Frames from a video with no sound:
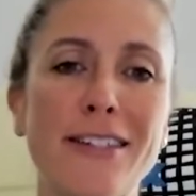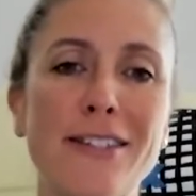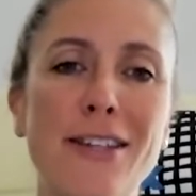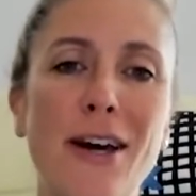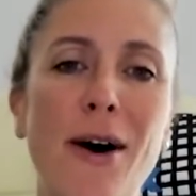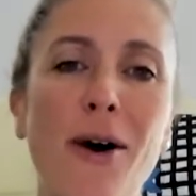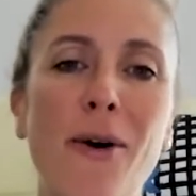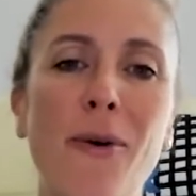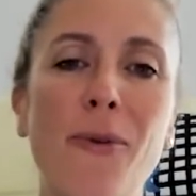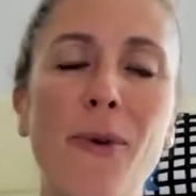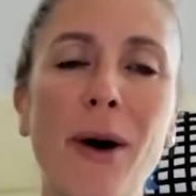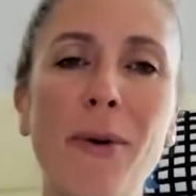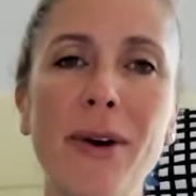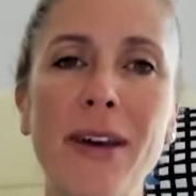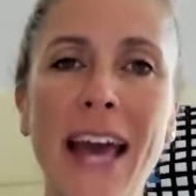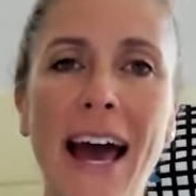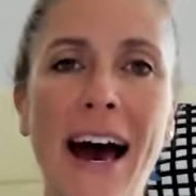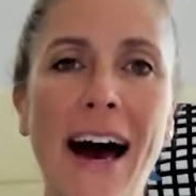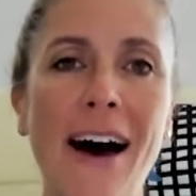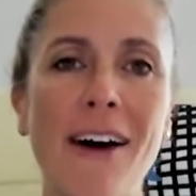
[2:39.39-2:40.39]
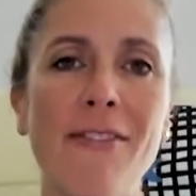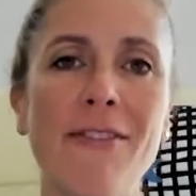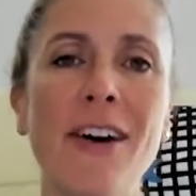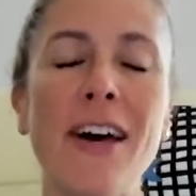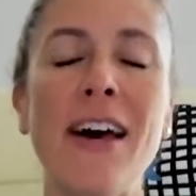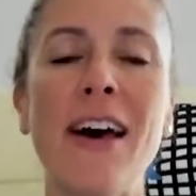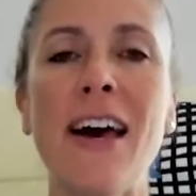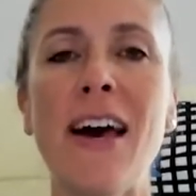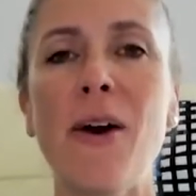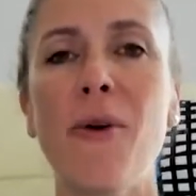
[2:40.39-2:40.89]
So what we have
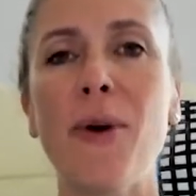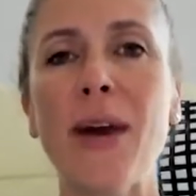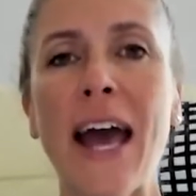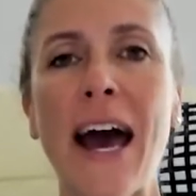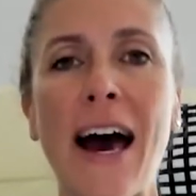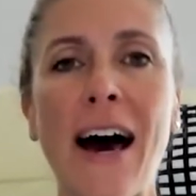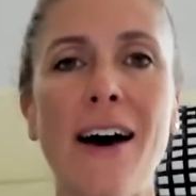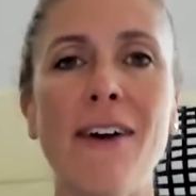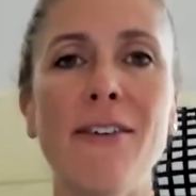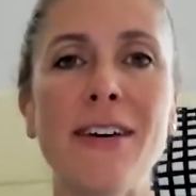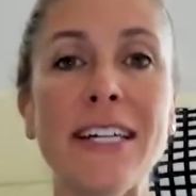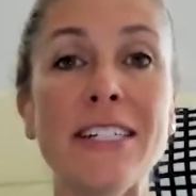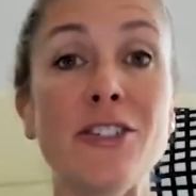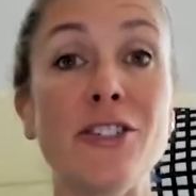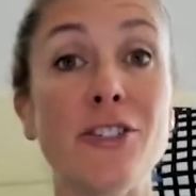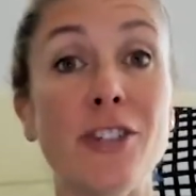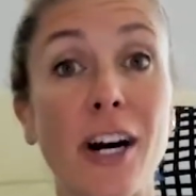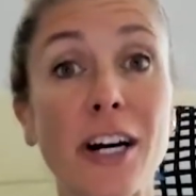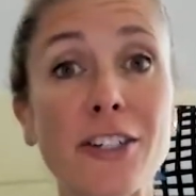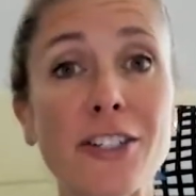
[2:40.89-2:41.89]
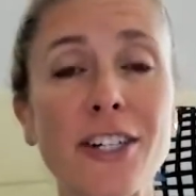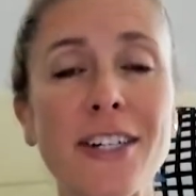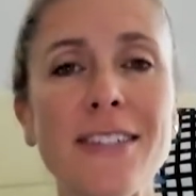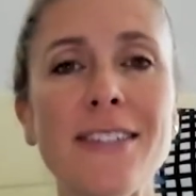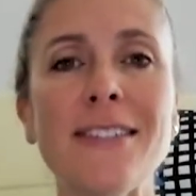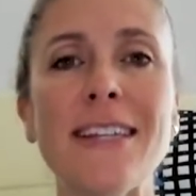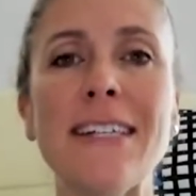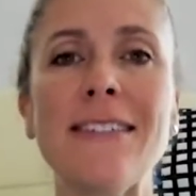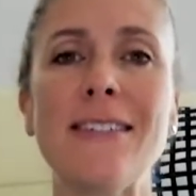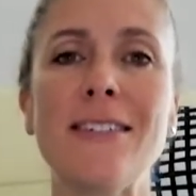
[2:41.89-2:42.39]

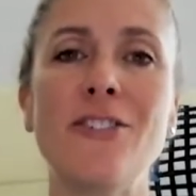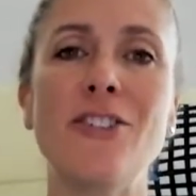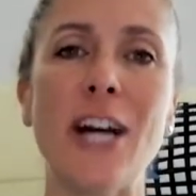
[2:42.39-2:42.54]
instructions and